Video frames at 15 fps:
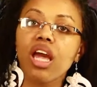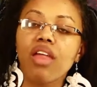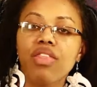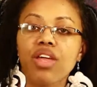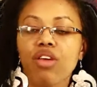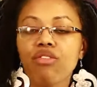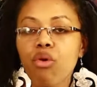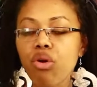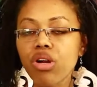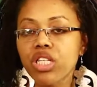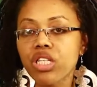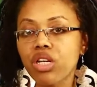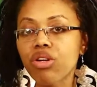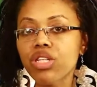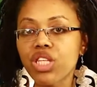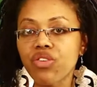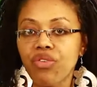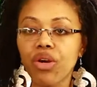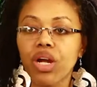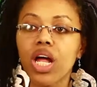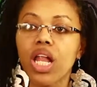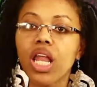and then of course
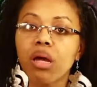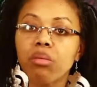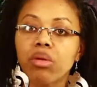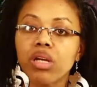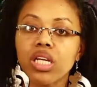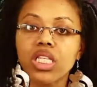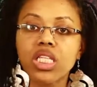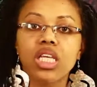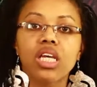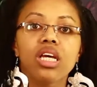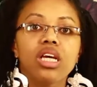Christopher Columbus